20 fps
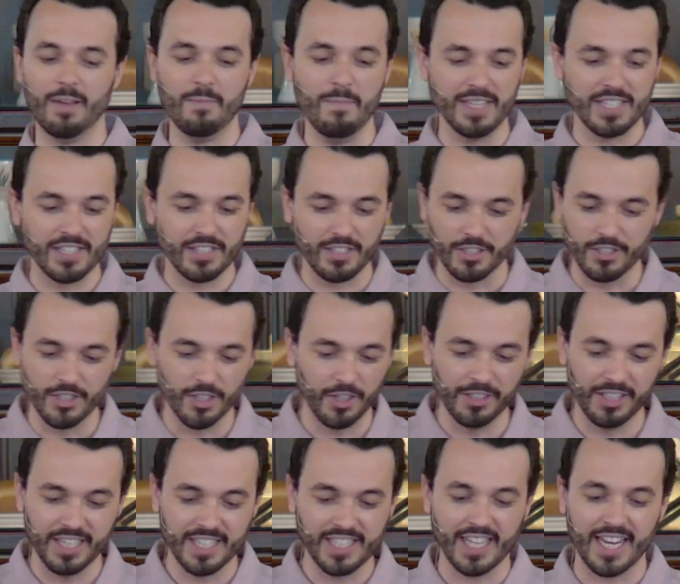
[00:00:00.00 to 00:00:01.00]
amidst the
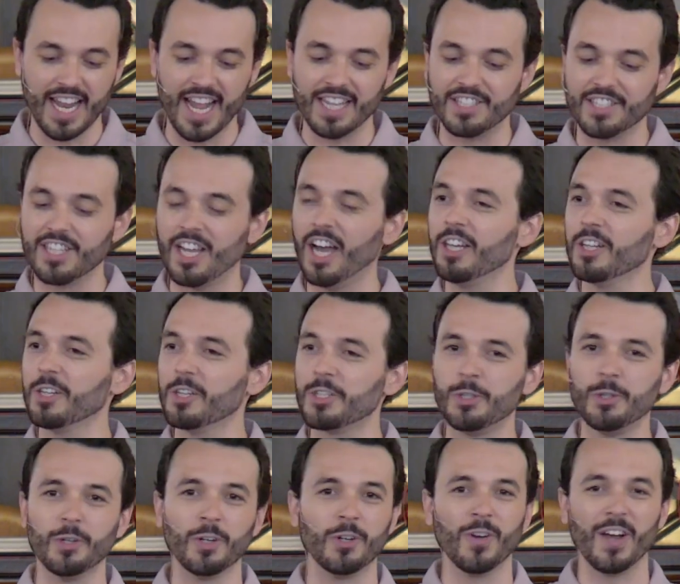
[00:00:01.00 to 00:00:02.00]
dullness that adds color
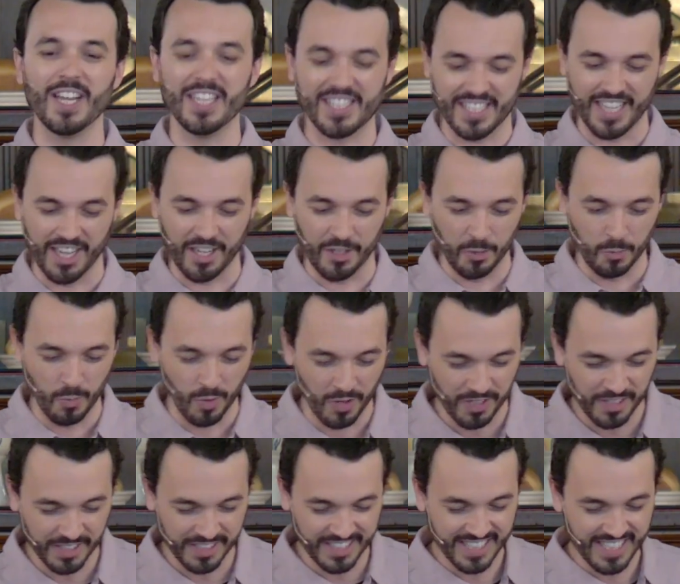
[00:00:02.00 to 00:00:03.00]
to a grayscale
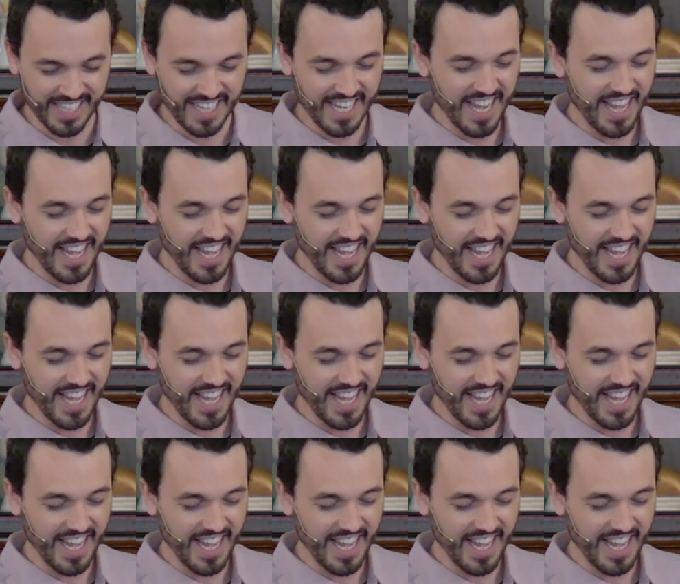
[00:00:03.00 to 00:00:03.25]
world,